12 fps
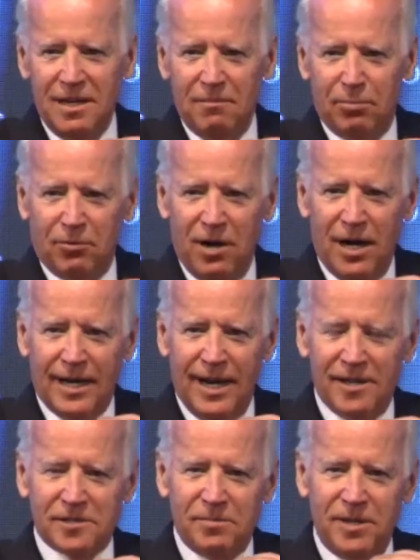Barack
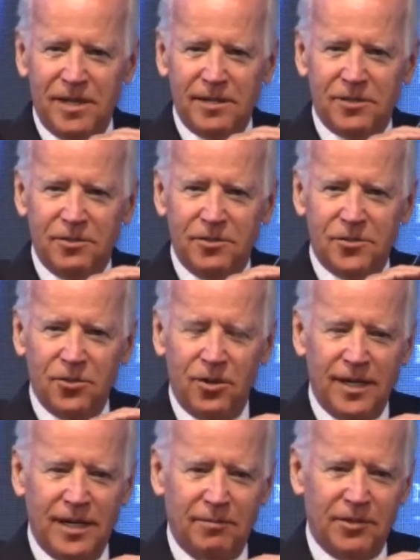asked me to
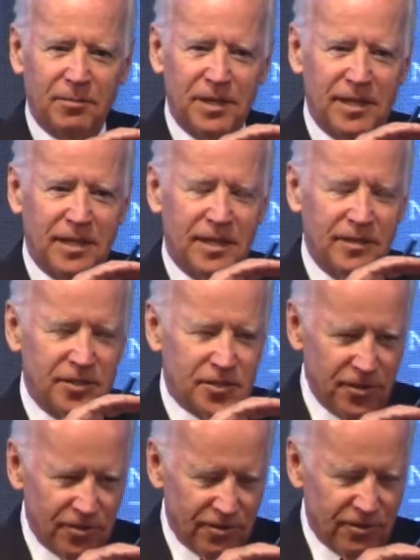join him, to be
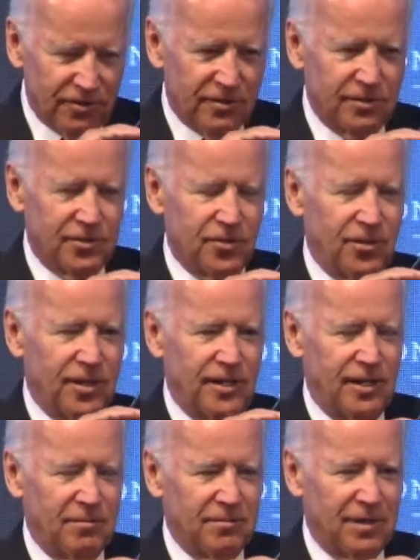considered to join
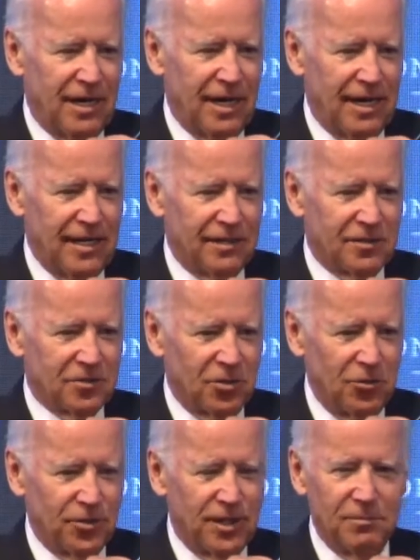him, I
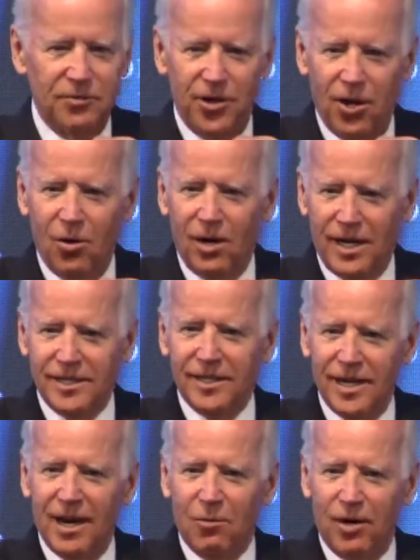told him no, I did
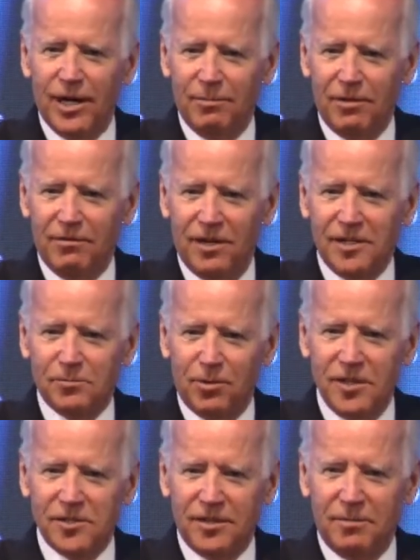not want to be vice
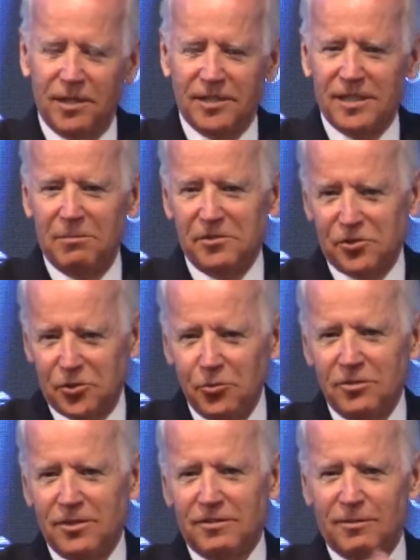president because I'm a
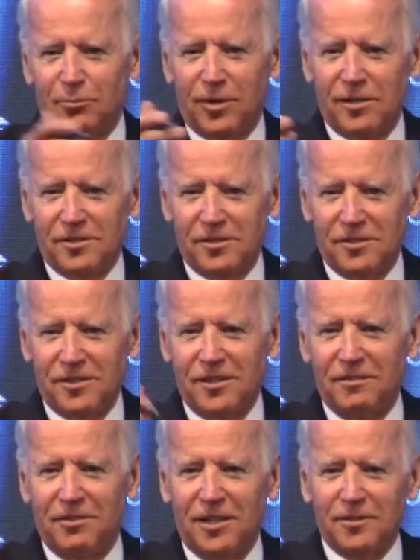student of the presidency and
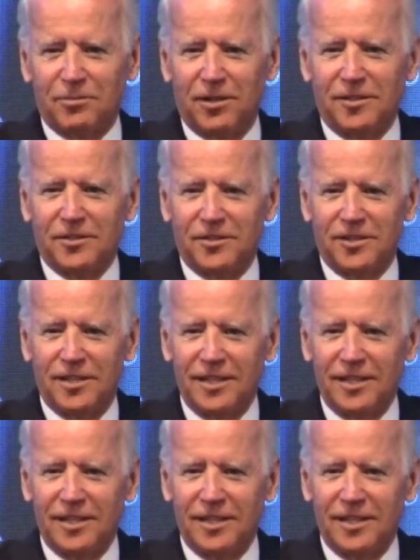the vice presidency.